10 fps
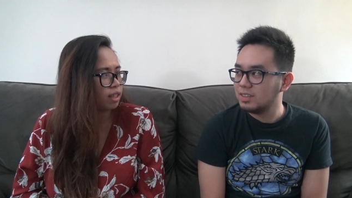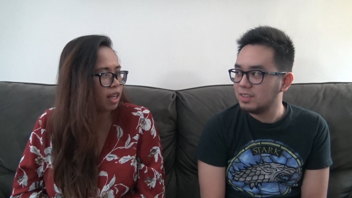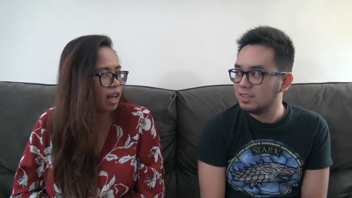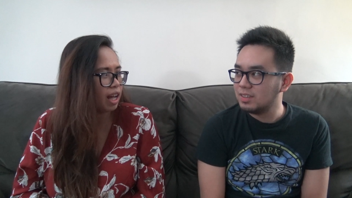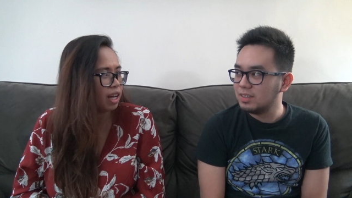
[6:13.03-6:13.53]

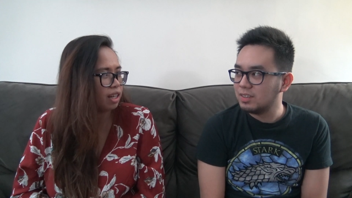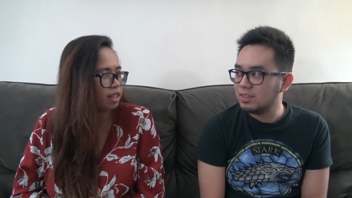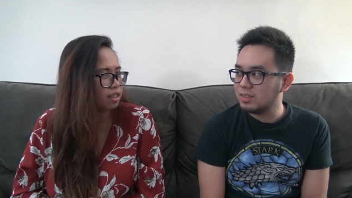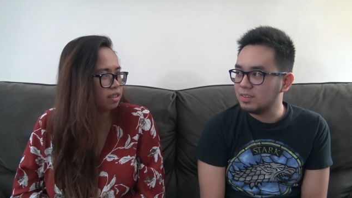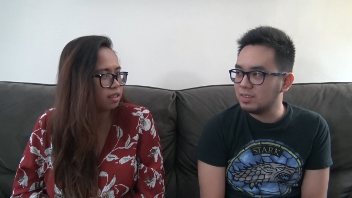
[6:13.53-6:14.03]
Speaker 1: Yeah.
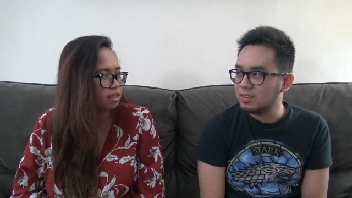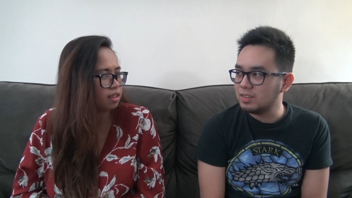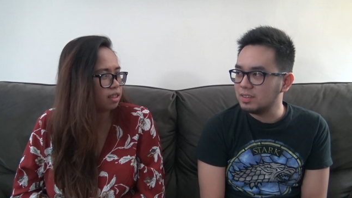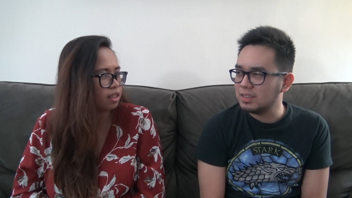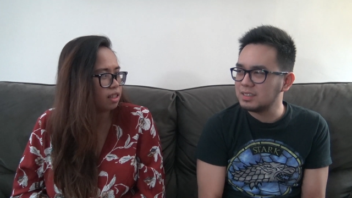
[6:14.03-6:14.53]

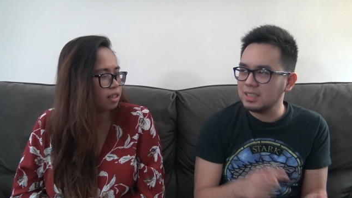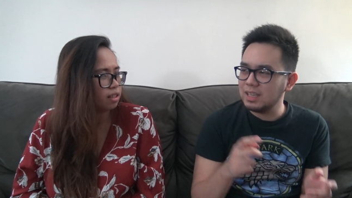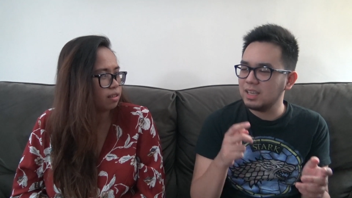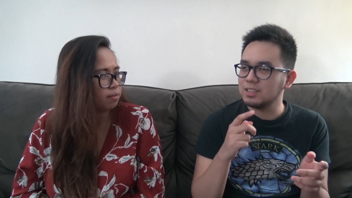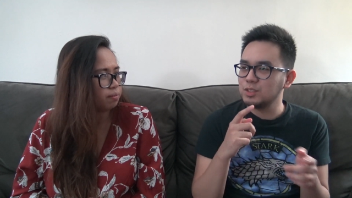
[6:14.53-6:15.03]
Is it
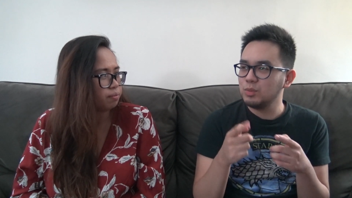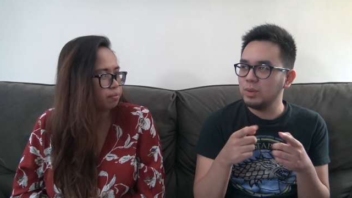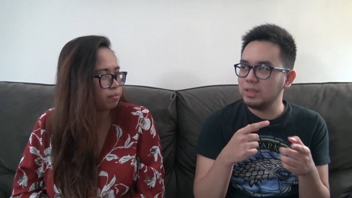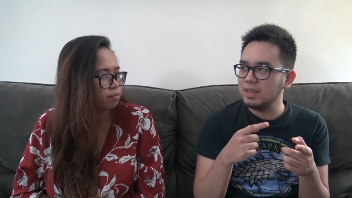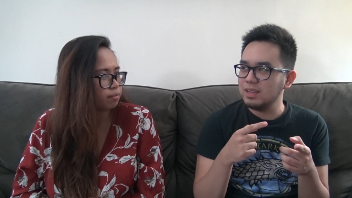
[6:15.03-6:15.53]
like a
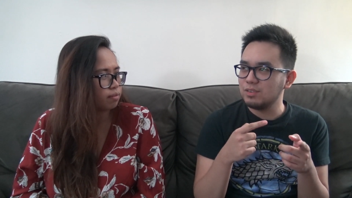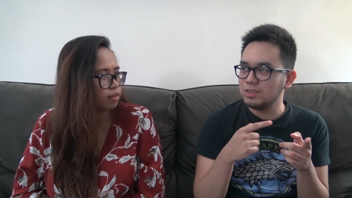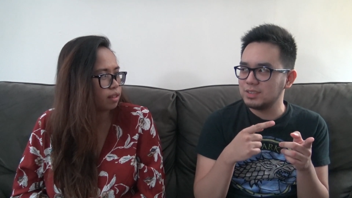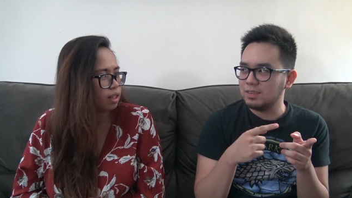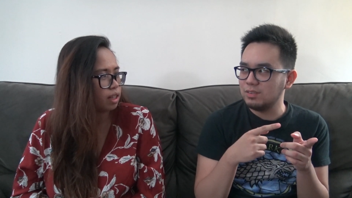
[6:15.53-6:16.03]
two-way thing
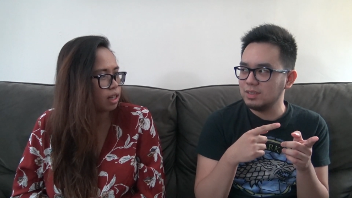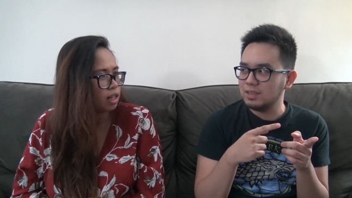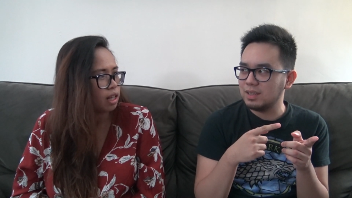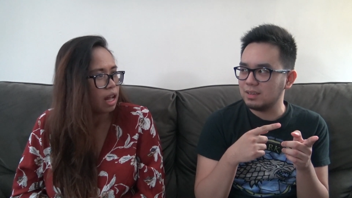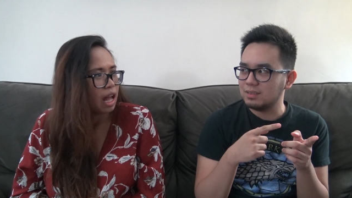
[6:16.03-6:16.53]
or is it only
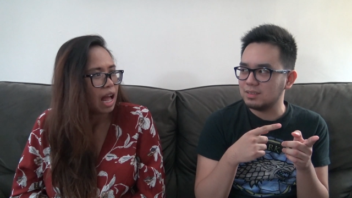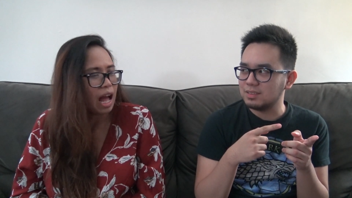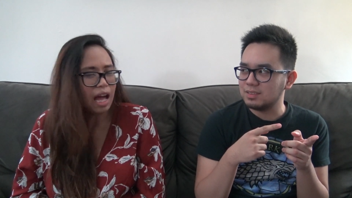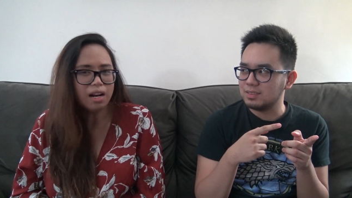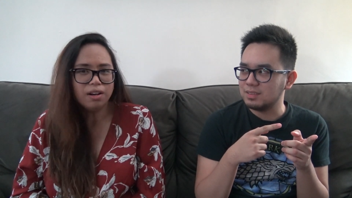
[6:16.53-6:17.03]
like
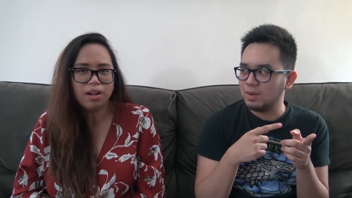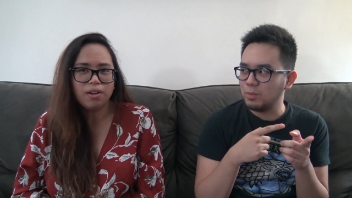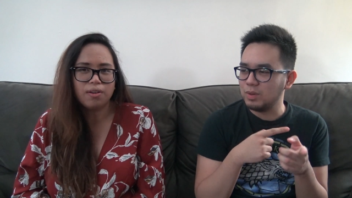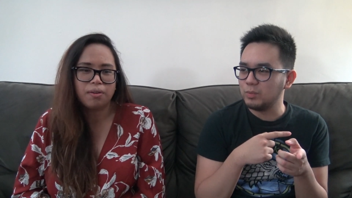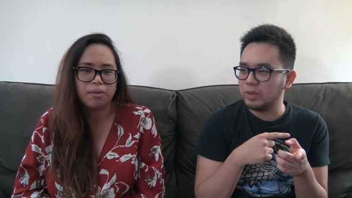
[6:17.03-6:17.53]
a? I don't
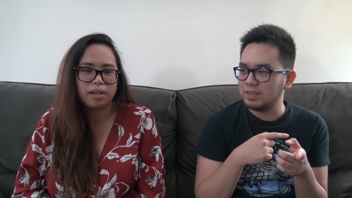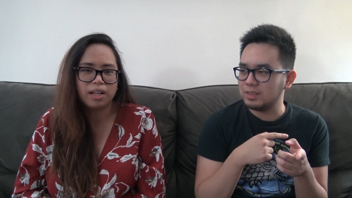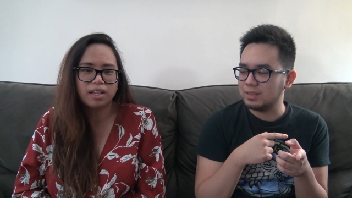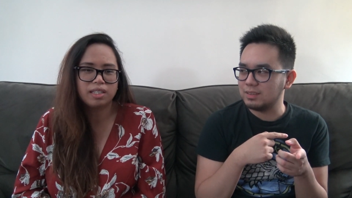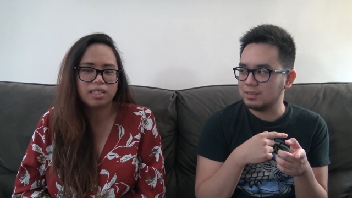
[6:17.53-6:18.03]
know. One way.
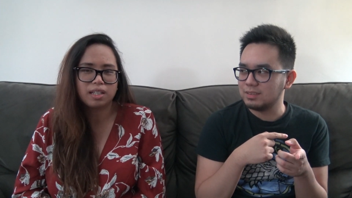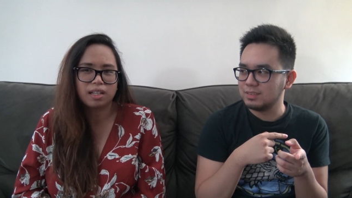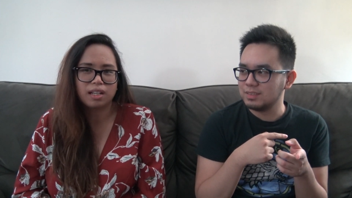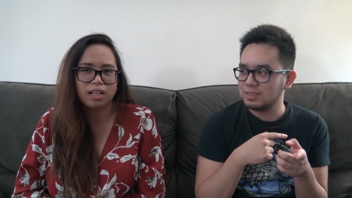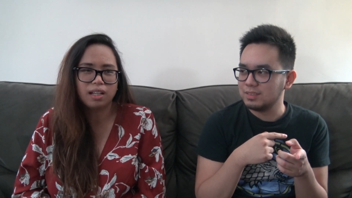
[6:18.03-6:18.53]
Speaker 2: Cause
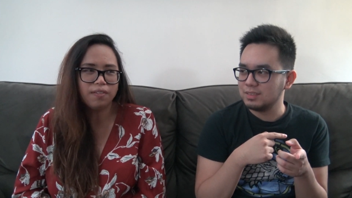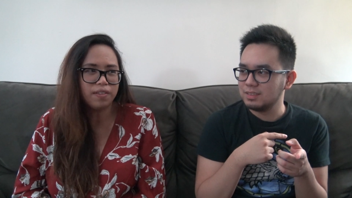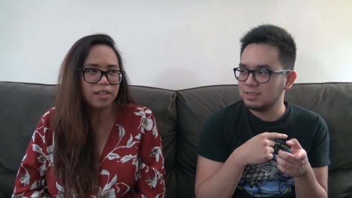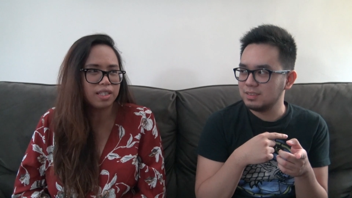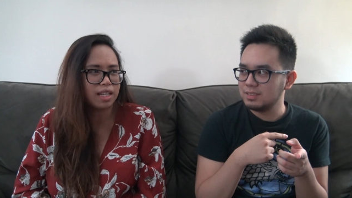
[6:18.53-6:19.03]

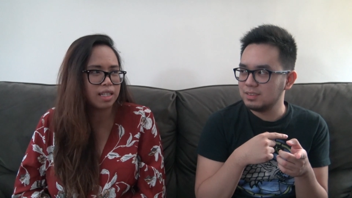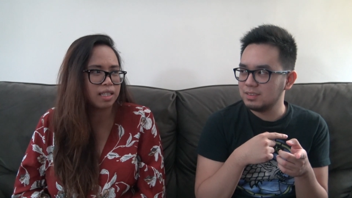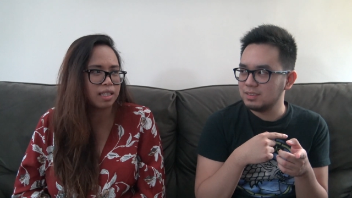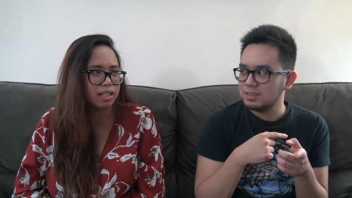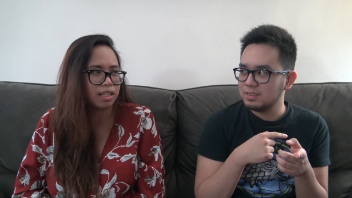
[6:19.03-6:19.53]
Caulifla
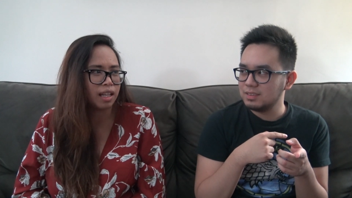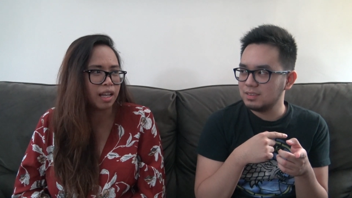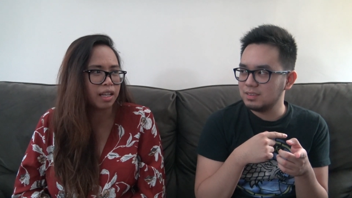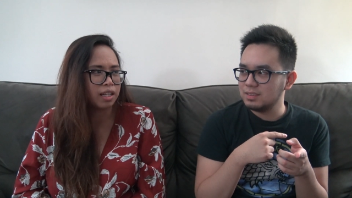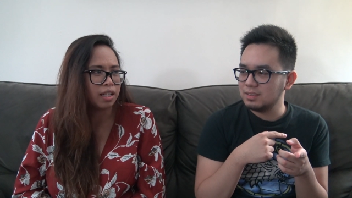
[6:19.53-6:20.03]
says
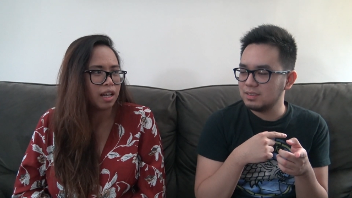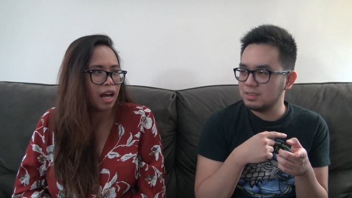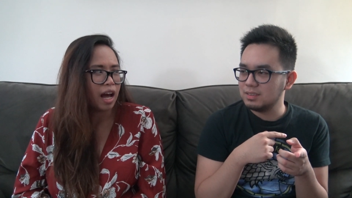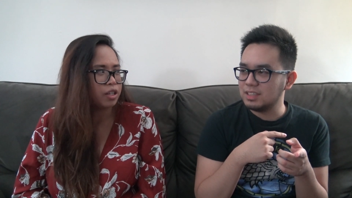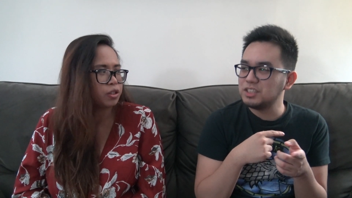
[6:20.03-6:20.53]
like
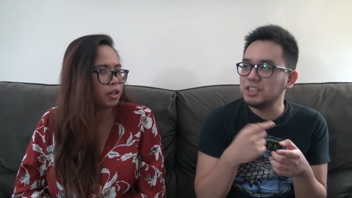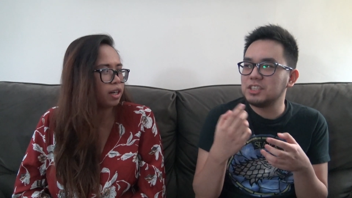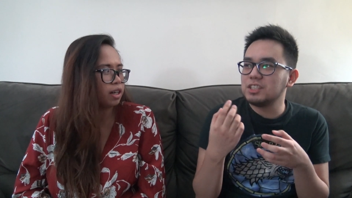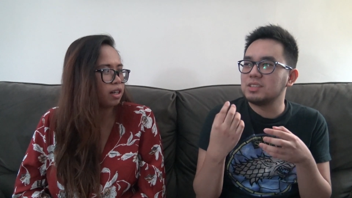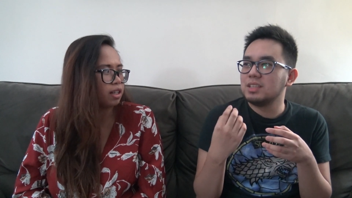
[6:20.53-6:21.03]
I did she
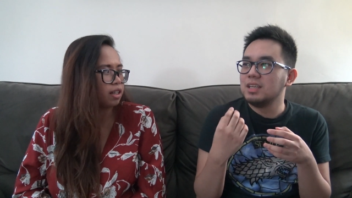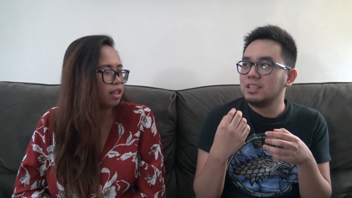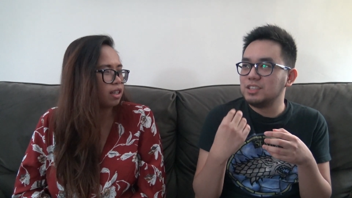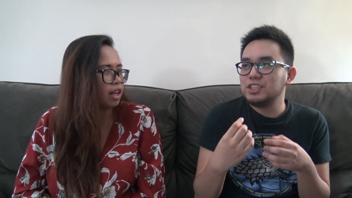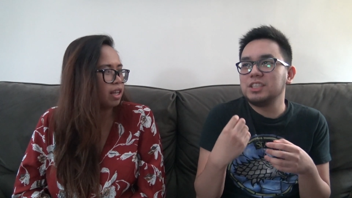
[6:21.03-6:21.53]
just
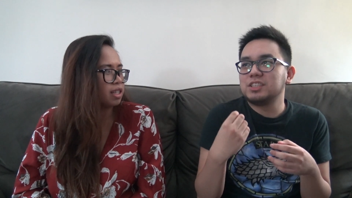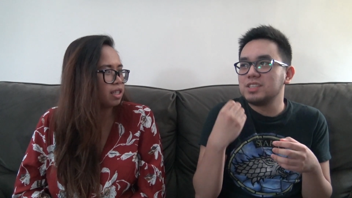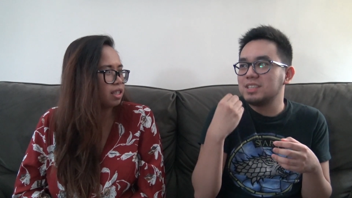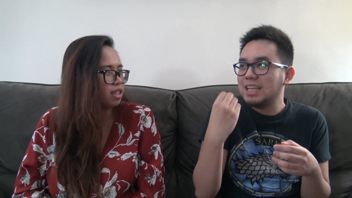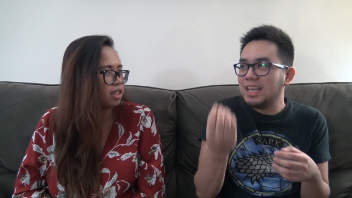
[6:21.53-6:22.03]
did like she
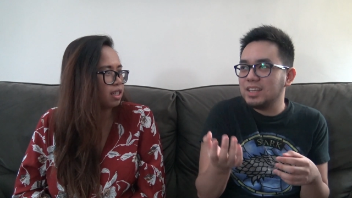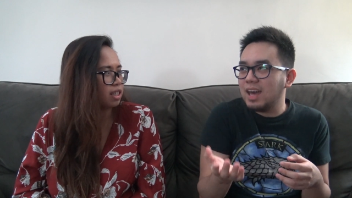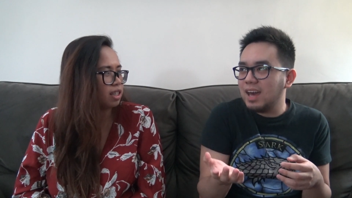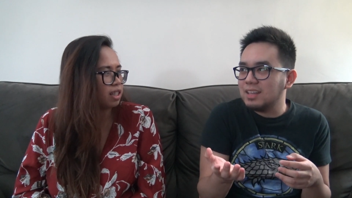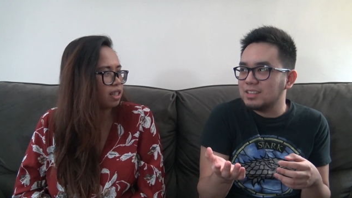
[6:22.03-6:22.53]
Speaker 1: just say
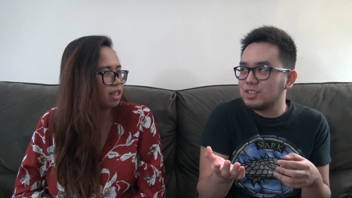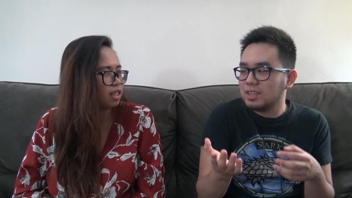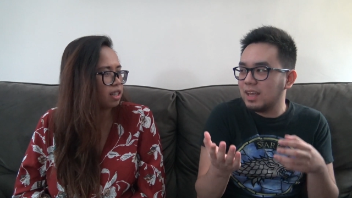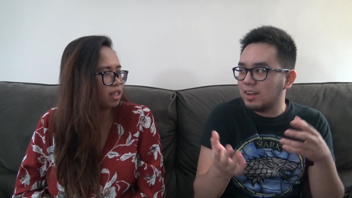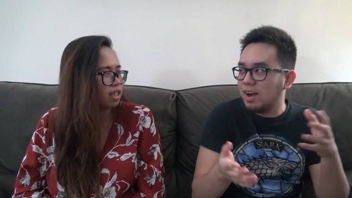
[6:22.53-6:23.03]
that
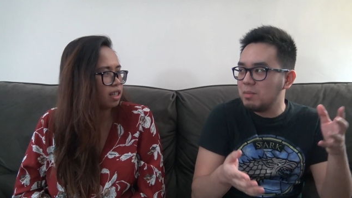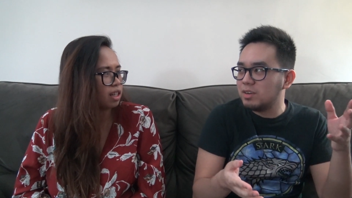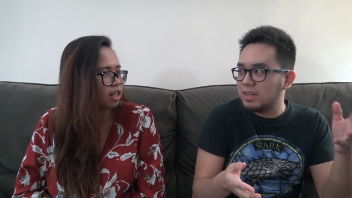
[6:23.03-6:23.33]
to like calm her